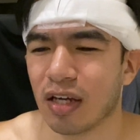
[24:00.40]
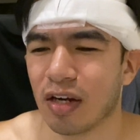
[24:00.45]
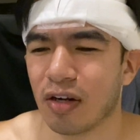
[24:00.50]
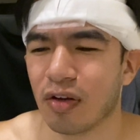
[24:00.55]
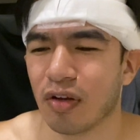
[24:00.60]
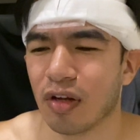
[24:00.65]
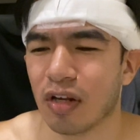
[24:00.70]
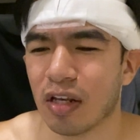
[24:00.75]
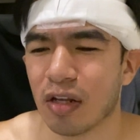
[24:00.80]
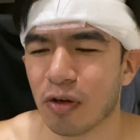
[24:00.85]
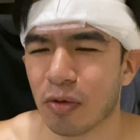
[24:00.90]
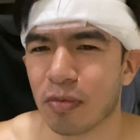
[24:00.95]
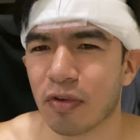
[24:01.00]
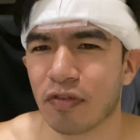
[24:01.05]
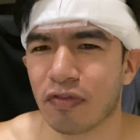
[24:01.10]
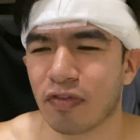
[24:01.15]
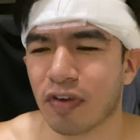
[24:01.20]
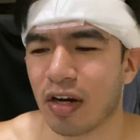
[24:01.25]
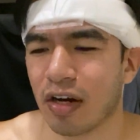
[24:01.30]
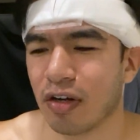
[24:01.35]
I don't know, a little bit
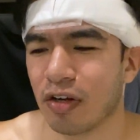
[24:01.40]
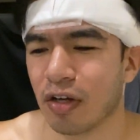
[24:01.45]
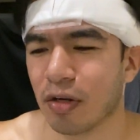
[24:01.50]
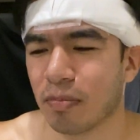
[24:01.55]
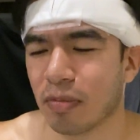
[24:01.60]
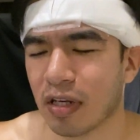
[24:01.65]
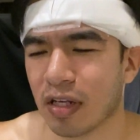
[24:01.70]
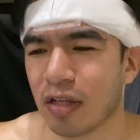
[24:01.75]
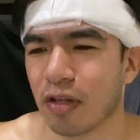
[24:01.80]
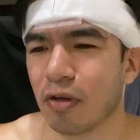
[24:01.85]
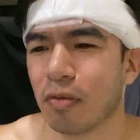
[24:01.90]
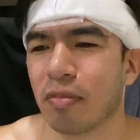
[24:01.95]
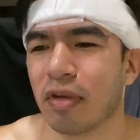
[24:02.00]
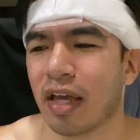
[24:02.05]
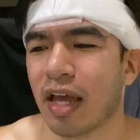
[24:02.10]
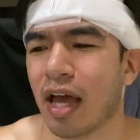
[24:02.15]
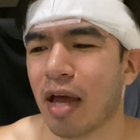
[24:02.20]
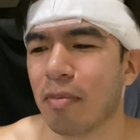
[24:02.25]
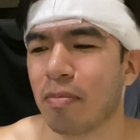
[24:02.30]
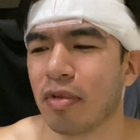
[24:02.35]
fired up, a little
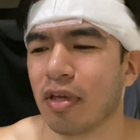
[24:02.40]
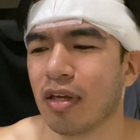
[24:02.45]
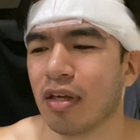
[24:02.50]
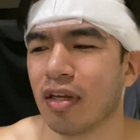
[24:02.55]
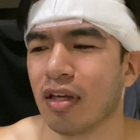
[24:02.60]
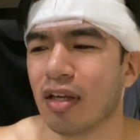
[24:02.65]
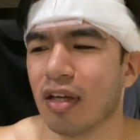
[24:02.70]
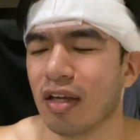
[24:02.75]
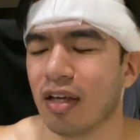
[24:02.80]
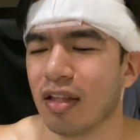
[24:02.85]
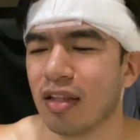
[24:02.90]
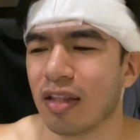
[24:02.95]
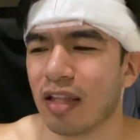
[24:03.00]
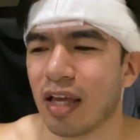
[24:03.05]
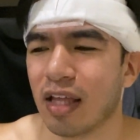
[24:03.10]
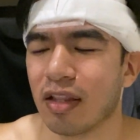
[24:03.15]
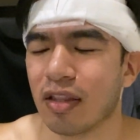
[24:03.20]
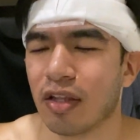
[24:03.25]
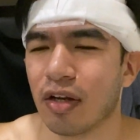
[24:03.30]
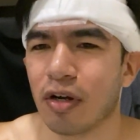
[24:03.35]
bit happy
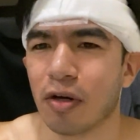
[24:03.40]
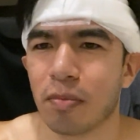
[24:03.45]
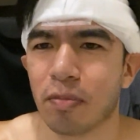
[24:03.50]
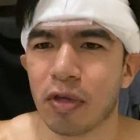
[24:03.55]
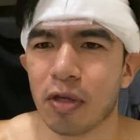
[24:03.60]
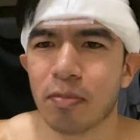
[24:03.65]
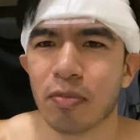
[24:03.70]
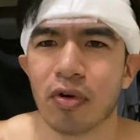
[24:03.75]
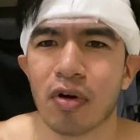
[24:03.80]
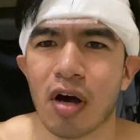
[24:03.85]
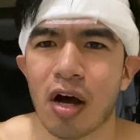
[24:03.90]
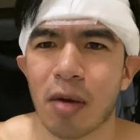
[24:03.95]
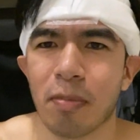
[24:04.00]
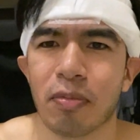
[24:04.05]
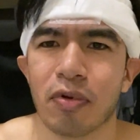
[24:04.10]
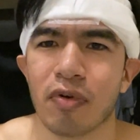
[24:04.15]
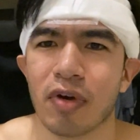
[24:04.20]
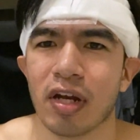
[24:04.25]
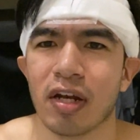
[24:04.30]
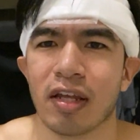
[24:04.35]
that there are people
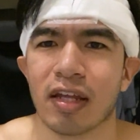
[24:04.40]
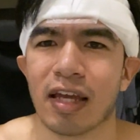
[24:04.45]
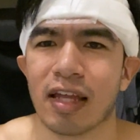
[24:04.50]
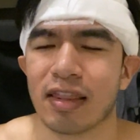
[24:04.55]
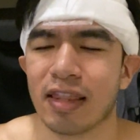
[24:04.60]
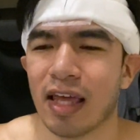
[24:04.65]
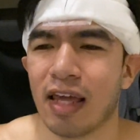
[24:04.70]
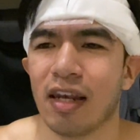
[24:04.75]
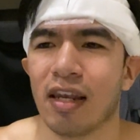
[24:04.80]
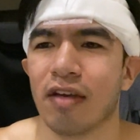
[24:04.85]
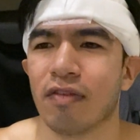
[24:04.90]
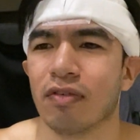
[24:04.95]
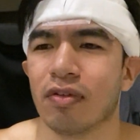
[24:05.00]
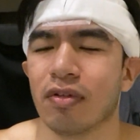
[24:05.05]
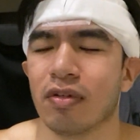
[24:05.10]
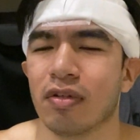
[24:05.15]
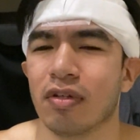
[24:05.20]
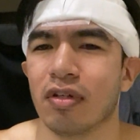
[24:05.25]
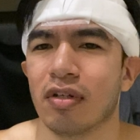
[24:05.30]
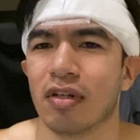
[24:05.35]
operating at that
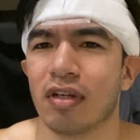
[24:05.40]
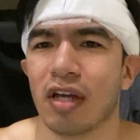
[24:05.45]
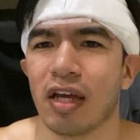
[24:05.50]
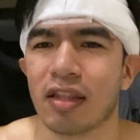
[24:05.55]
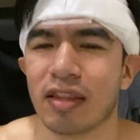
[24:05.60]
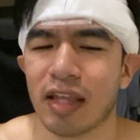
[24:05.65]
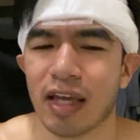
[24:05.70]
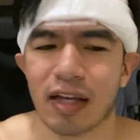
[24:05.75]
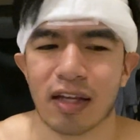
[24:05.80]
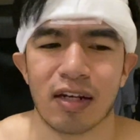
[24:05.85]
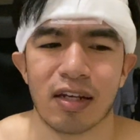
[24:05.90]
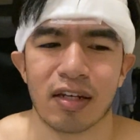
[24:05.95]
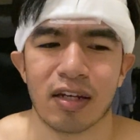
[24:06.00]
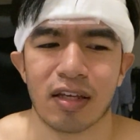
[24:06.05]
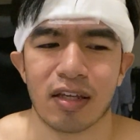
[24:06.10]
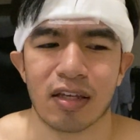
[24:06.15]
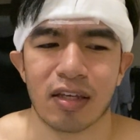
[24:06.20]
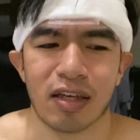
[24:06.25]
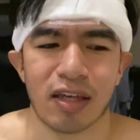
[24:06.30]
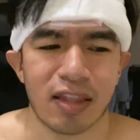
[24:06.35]
level, at that
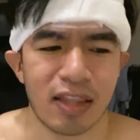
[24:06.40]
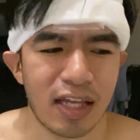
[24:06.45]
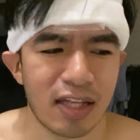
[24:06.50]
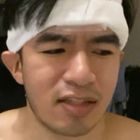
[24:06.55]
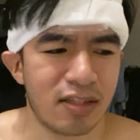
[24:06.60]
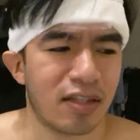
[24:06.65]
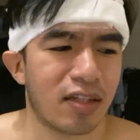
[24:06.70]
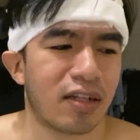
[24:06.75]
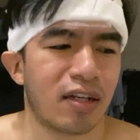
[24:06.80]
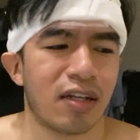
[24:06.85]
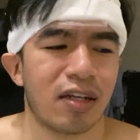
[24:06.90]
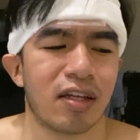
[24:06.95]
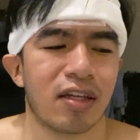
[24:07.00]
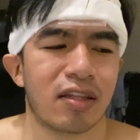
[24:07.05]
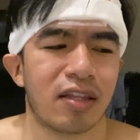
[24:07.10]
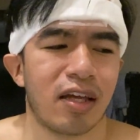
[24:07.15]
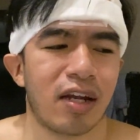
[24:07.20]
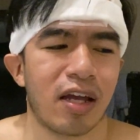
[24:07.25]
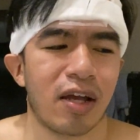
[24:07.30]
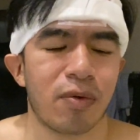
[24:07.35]
clinic. And that's the
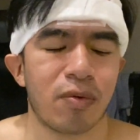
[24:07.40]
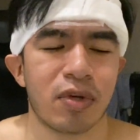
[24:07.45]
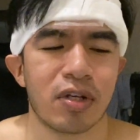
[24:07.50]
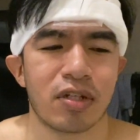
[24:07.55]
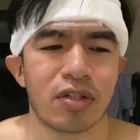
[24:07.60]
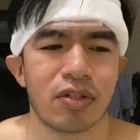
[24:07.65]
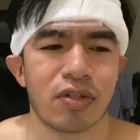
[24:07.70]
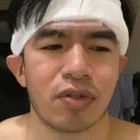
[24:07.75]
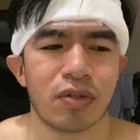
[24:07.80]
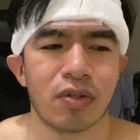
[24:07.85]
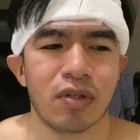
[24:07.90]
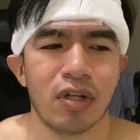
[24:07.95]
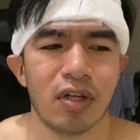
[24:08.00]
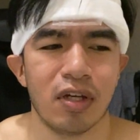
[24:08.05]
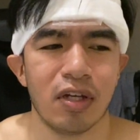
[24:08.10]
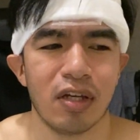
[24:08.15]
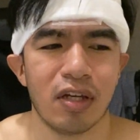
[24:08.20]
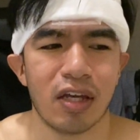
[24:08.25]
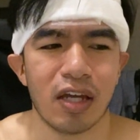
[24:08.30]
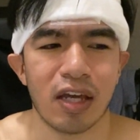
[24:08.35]
clinic that I went to.
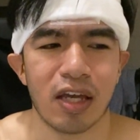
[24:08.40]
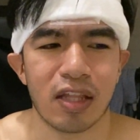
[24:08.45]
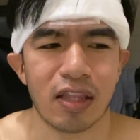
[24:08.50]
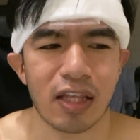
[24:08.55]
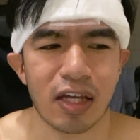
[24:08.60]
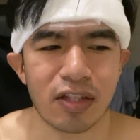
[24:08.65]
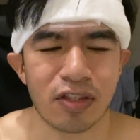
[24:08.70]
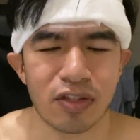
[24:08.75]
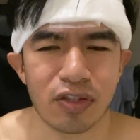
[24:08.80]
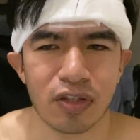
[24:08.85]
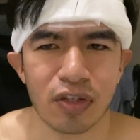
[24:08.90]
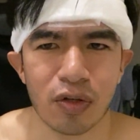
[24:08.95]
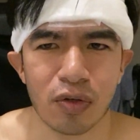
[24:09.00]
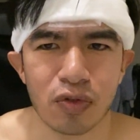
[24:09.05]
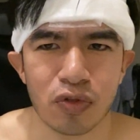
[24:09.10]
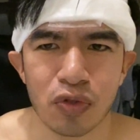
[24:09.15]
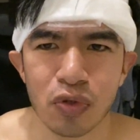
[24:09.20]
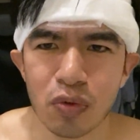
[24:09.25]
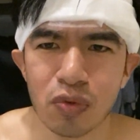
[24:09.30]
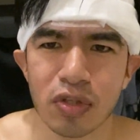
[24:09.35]
And that's,
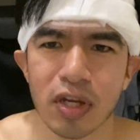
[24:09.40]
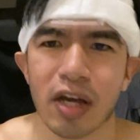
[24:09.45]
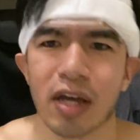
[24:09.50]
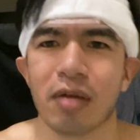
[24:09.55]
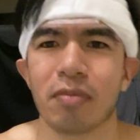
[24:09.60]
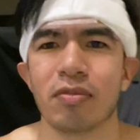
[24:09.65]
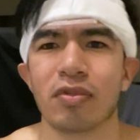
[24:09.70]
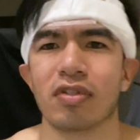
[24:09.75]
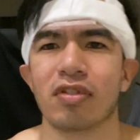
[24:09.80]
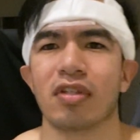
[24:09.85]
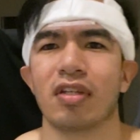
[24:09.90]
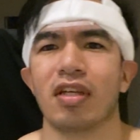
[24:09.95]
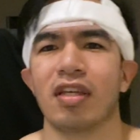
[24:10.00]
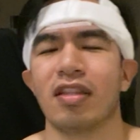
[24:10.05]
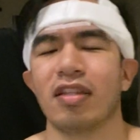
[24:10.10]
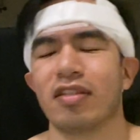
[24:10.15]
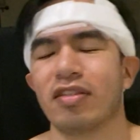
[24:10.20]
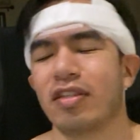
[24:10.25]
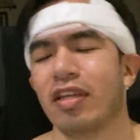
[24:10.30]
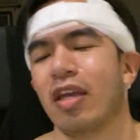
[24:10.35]
2 times
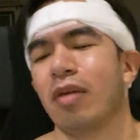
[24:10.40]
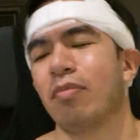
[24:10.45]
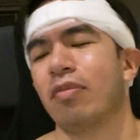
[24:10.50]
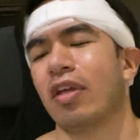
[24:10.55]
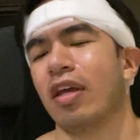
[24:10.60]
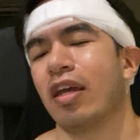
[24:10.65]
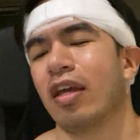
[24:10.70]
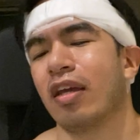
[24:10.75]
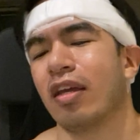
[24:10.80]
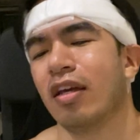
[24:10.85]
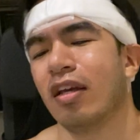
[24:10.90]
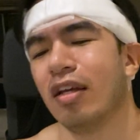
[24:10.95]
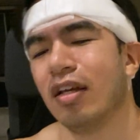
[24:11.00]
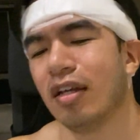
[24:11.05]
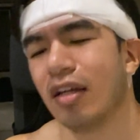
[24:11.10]
in the same day.